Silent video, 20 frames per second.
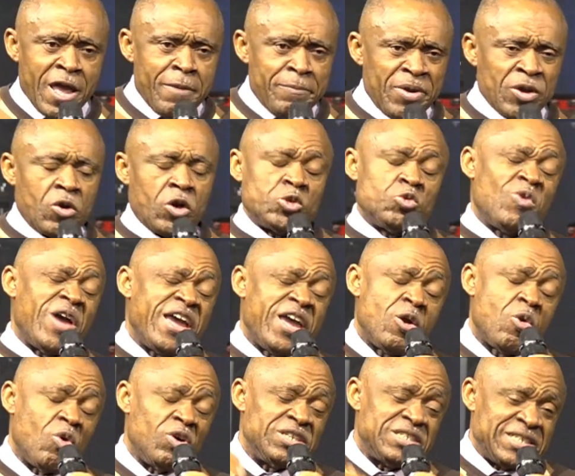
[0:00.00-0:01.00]
Because when he
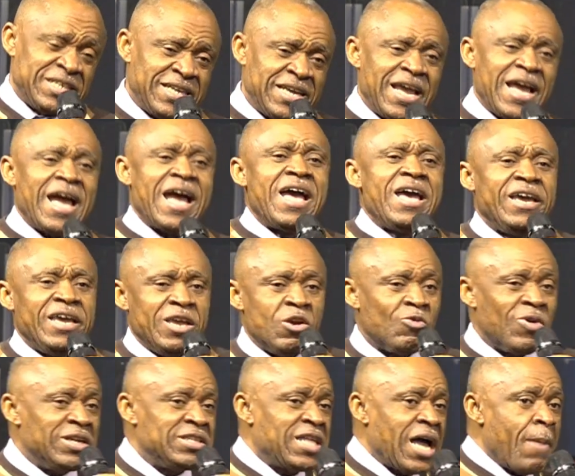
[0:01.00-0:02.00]
was here, he
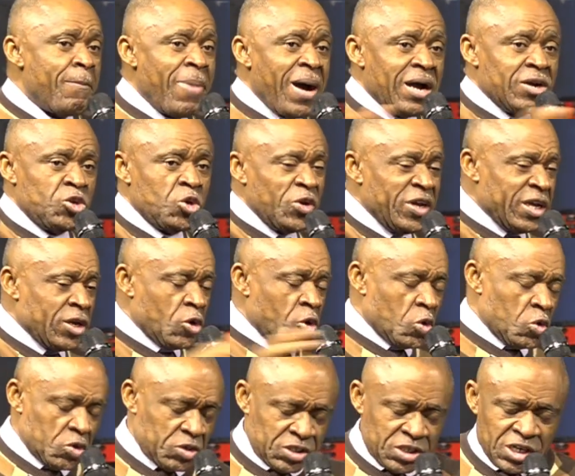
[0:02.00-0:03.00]
went about doing
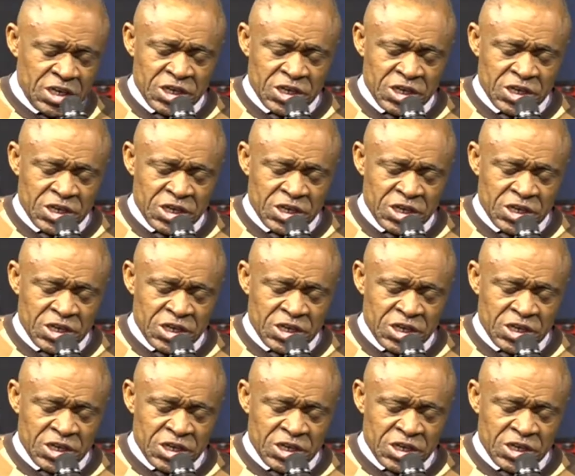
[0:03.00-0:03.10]
good.